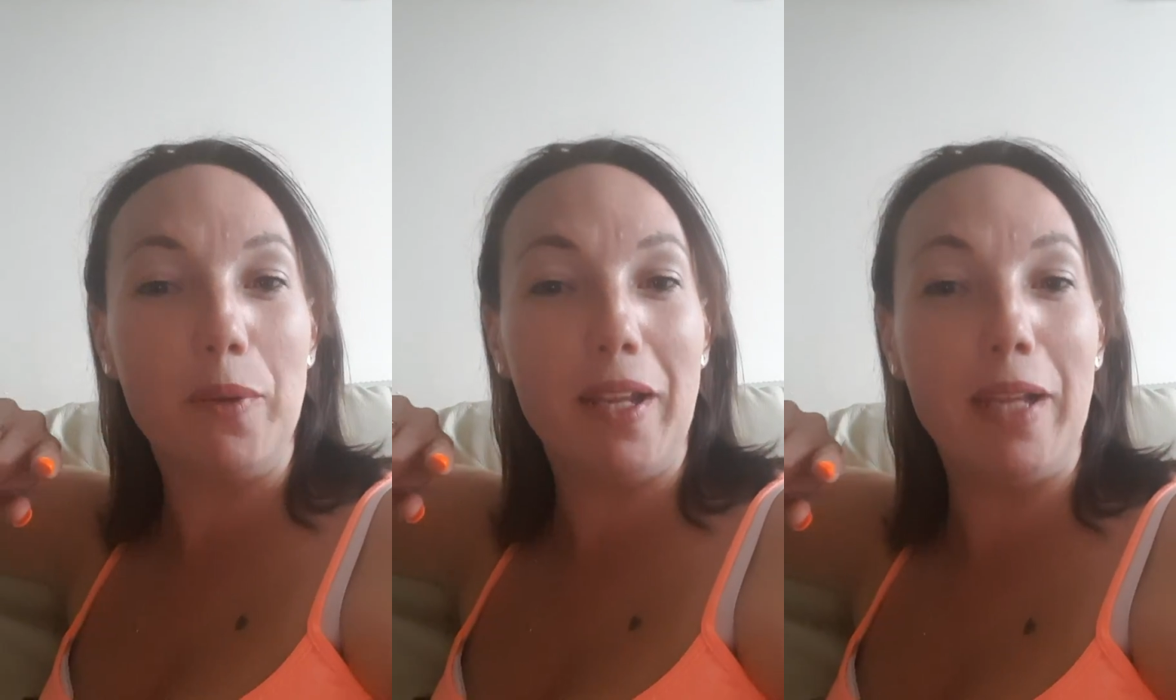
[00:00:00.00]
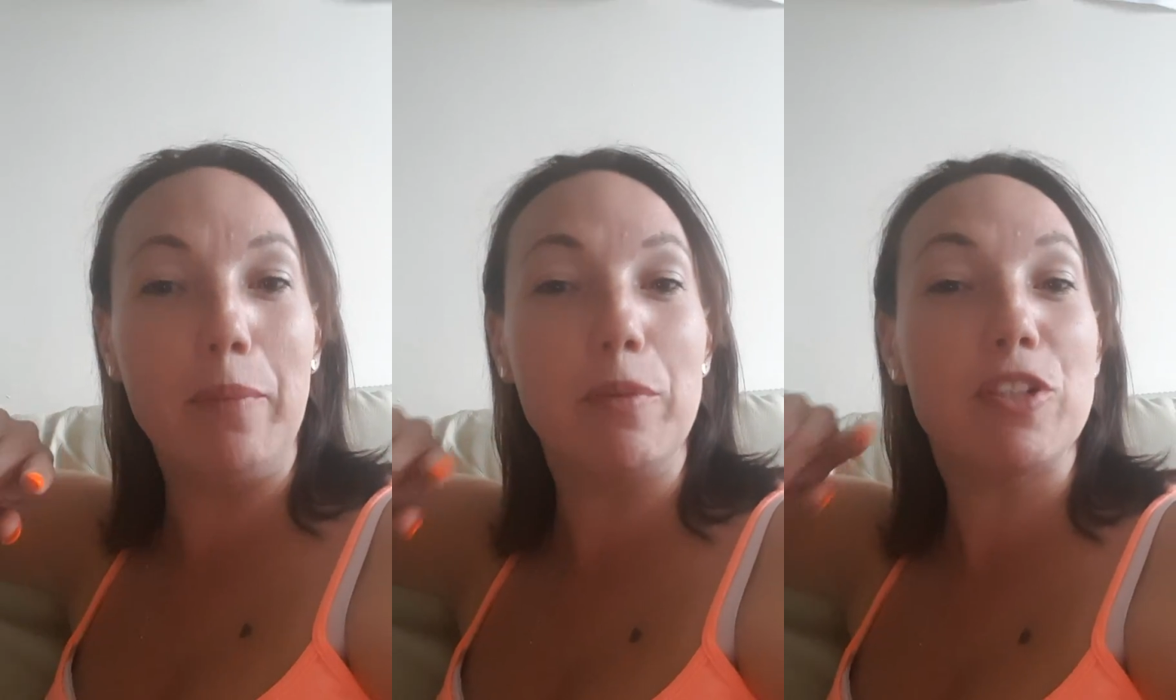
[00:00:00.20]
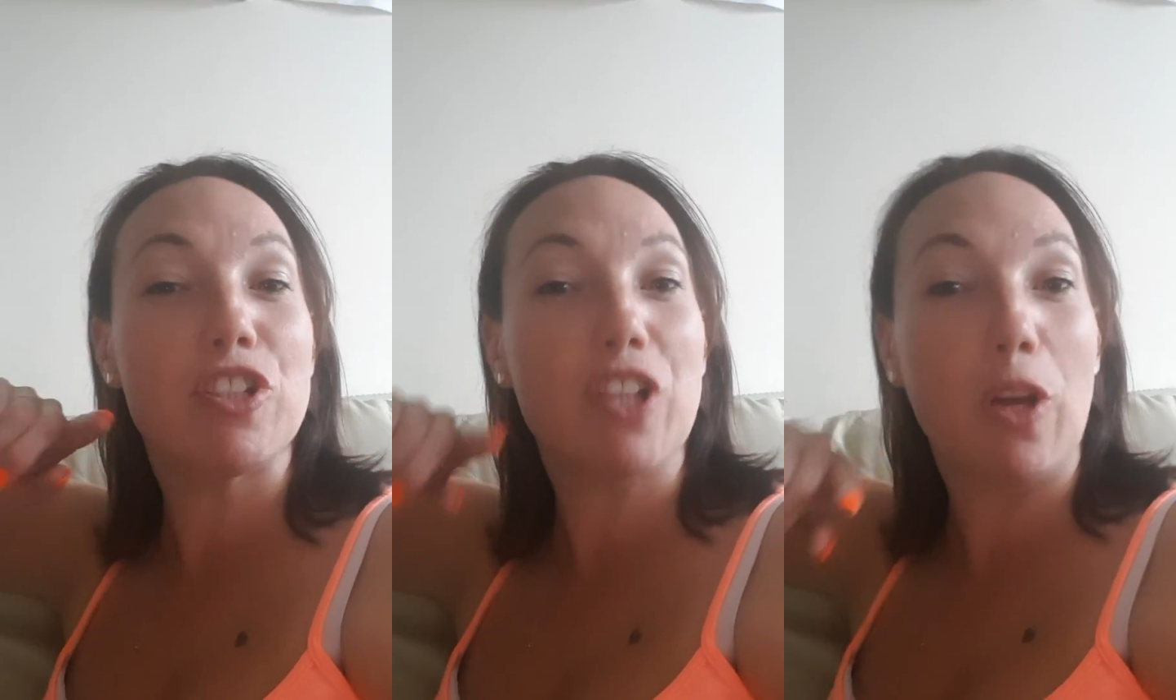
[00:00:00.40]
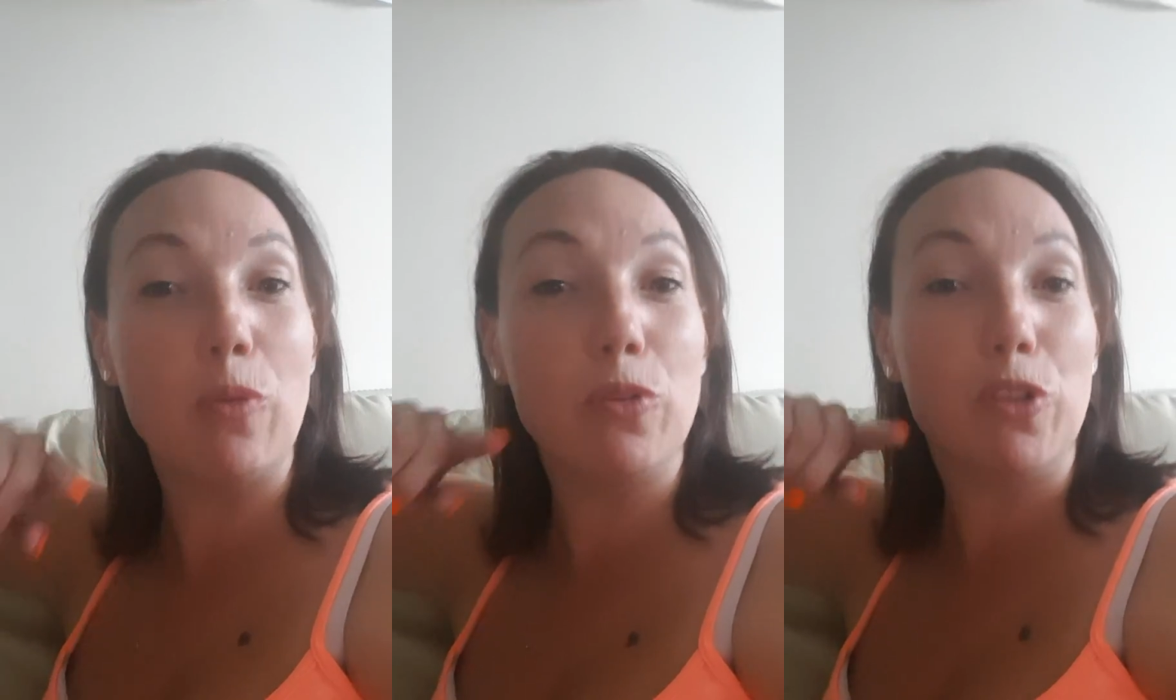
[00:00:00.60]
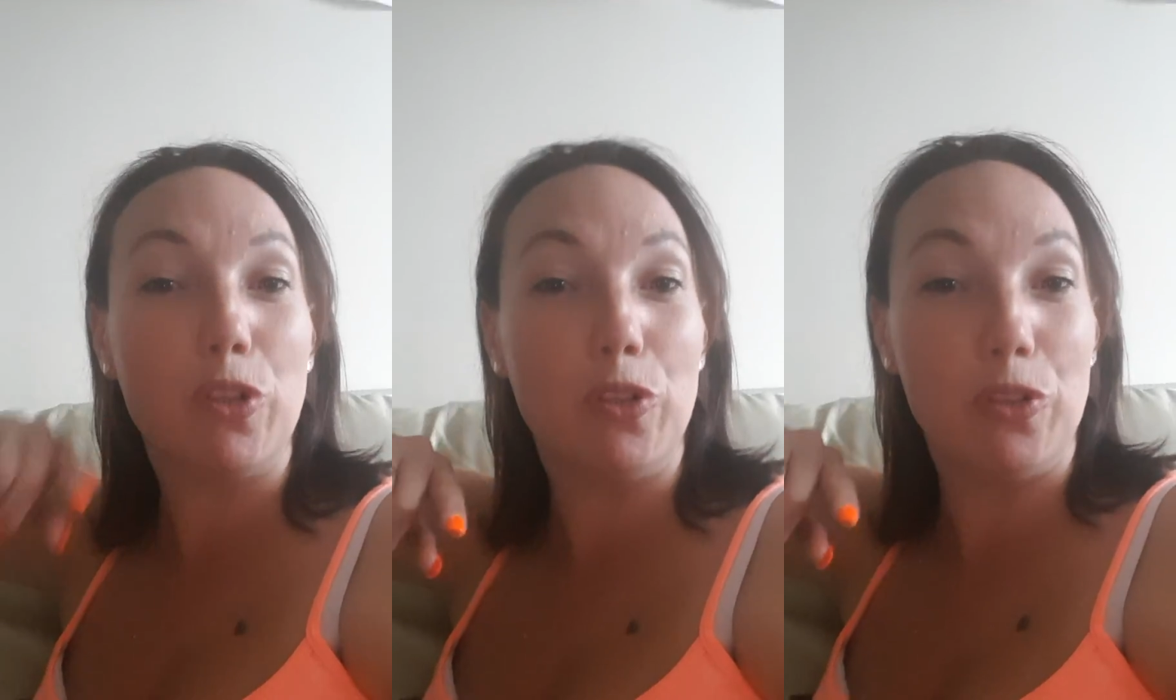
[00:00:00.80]
it was
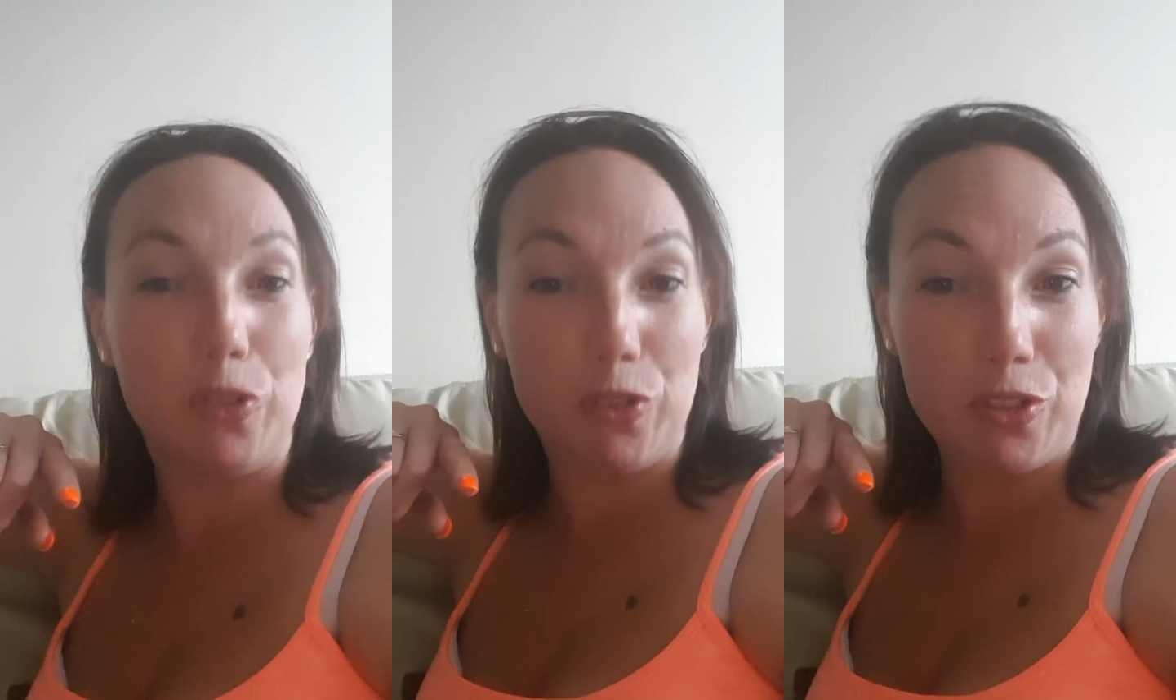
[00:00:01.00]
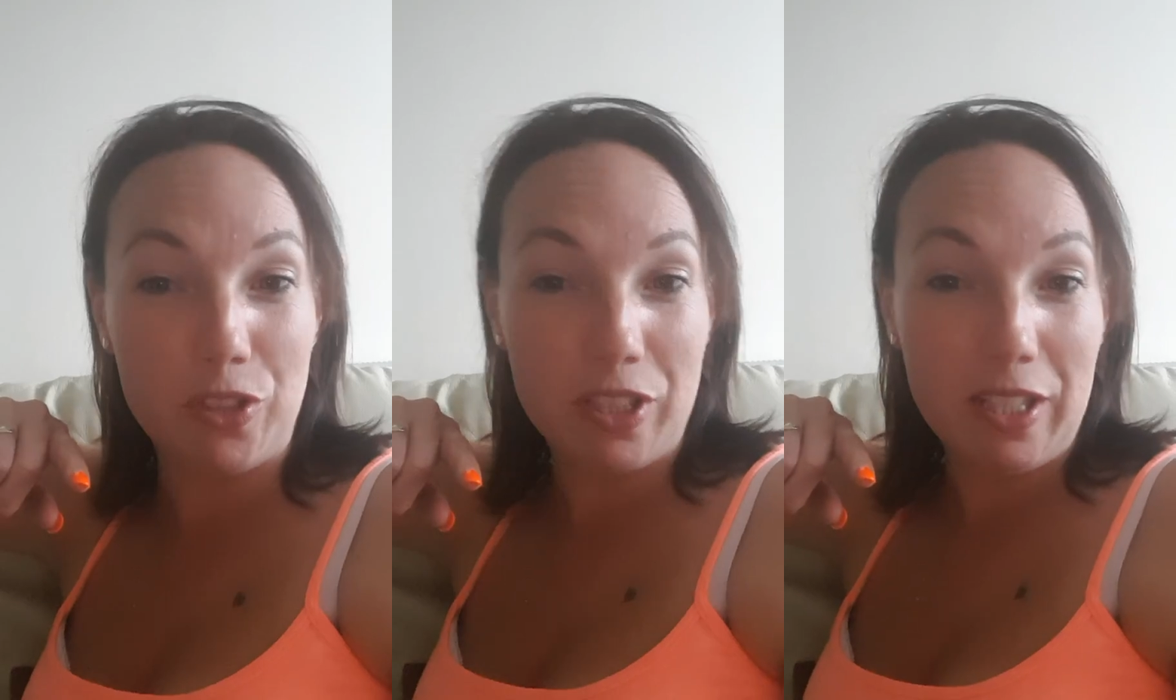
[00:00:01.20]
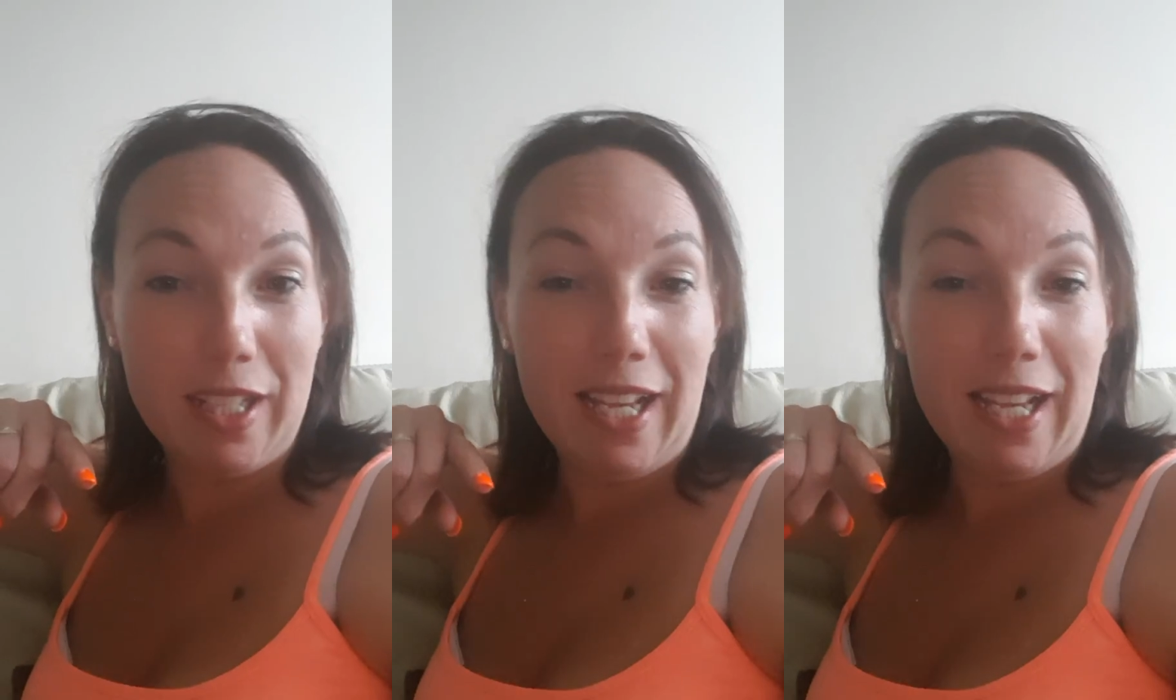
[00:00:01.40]
so good,